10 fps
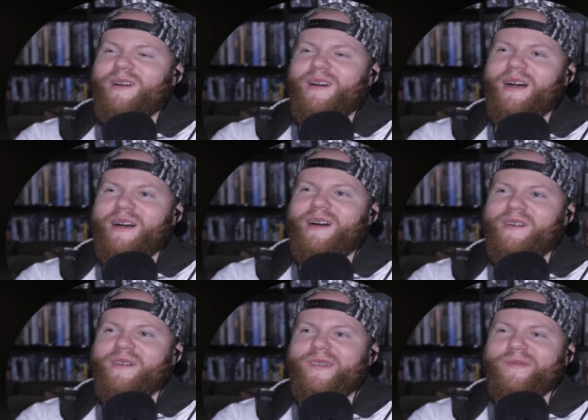
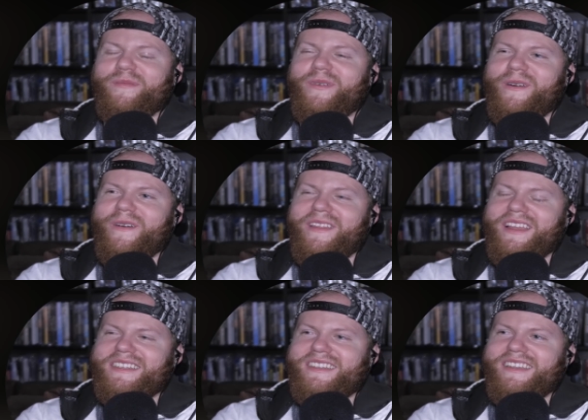Oh, bro,
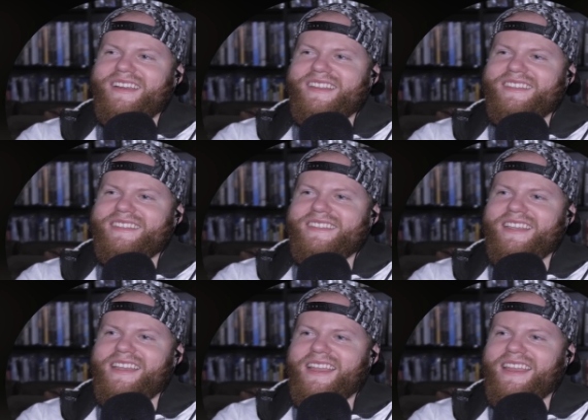that shot is
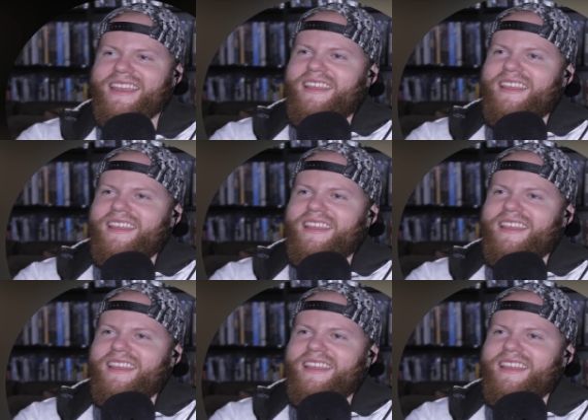sick.